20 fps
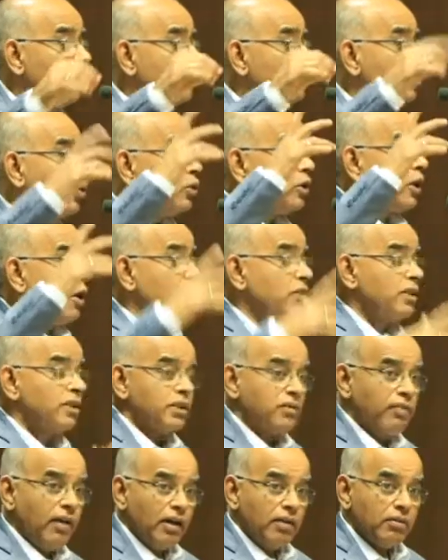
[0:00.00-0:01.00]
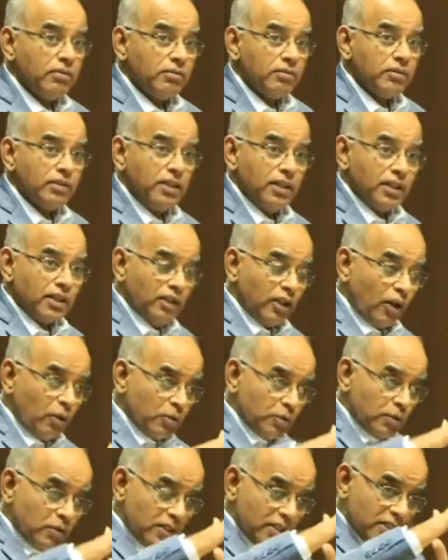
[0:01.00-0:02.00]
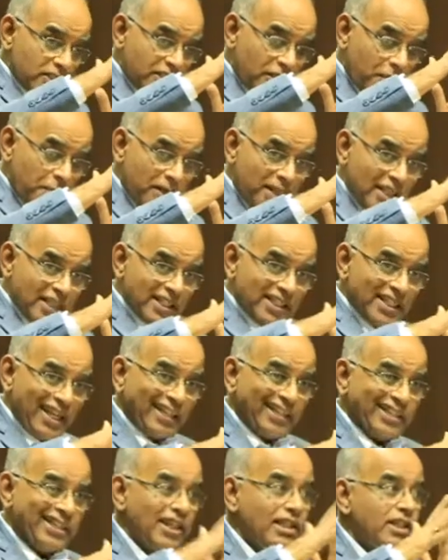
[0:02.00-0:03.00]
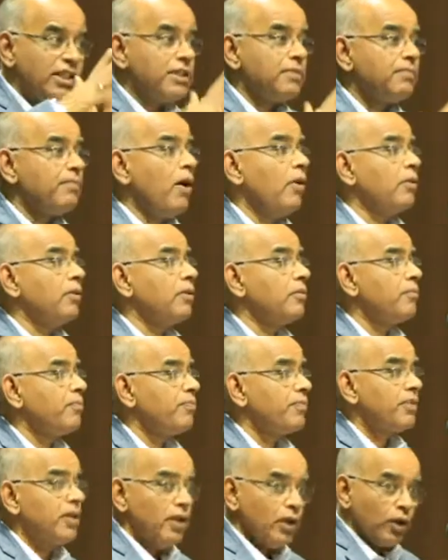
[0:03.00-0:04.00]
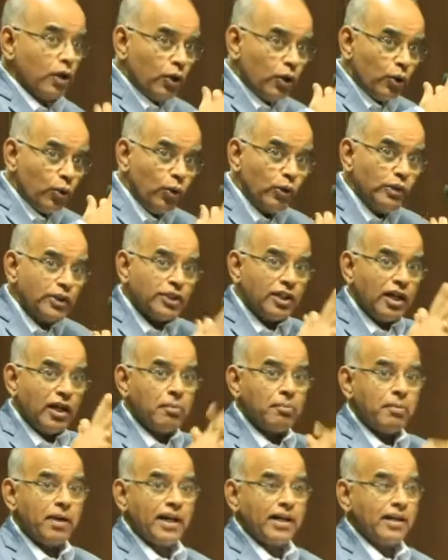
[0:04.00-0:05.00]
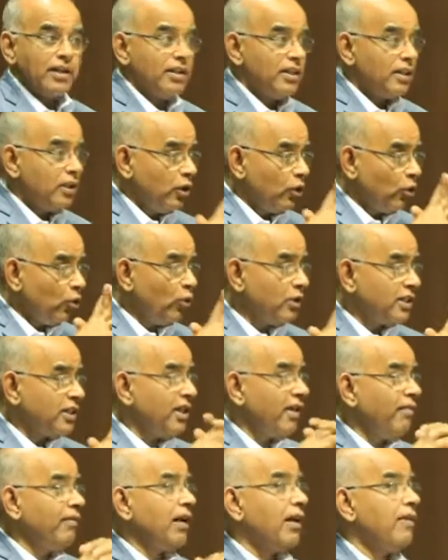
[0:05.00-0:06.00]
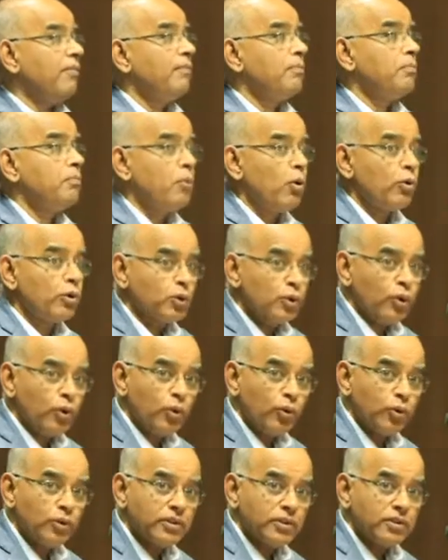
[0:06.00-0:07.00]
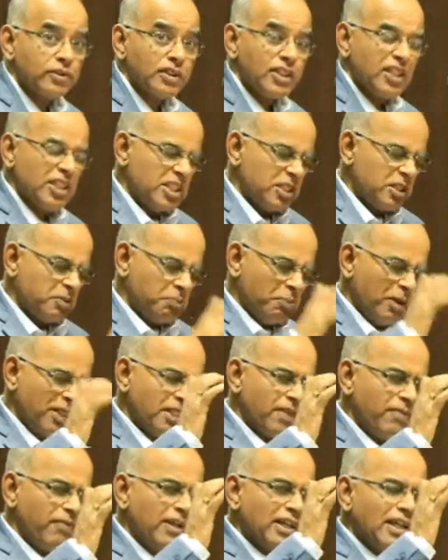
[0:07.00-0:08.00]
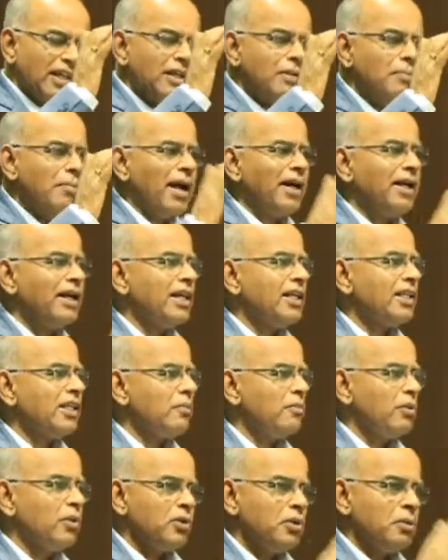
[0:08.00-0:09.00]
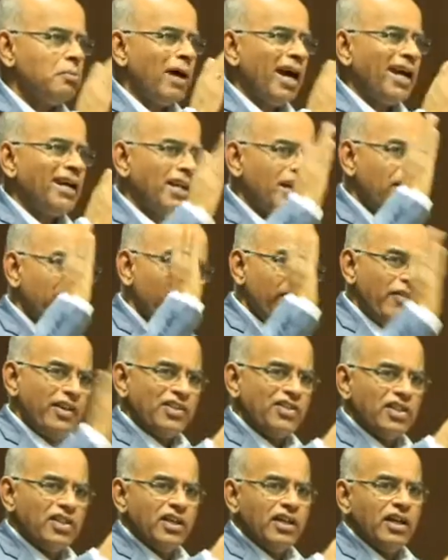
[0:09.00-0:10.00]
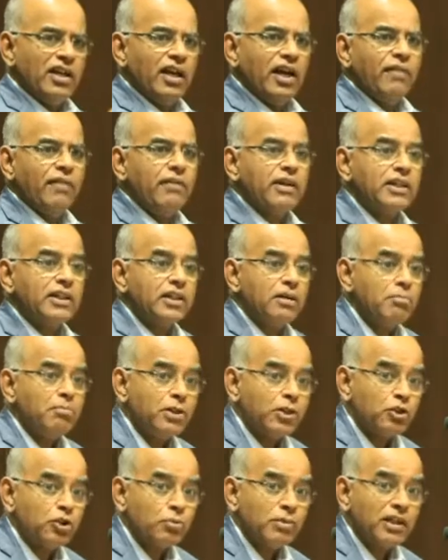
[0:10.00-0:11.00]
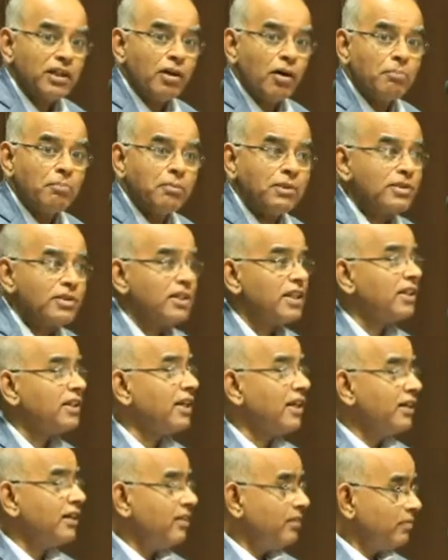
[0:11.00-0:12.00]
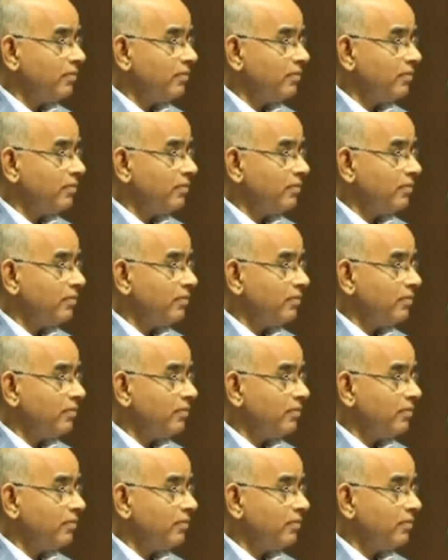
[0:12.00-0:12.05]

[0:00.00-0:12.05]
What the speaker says: 2012. Now, separate section is found. Rules are made. Rule 7 of POCSO rules specifically mandates about the manner in which a victim is to be compensated.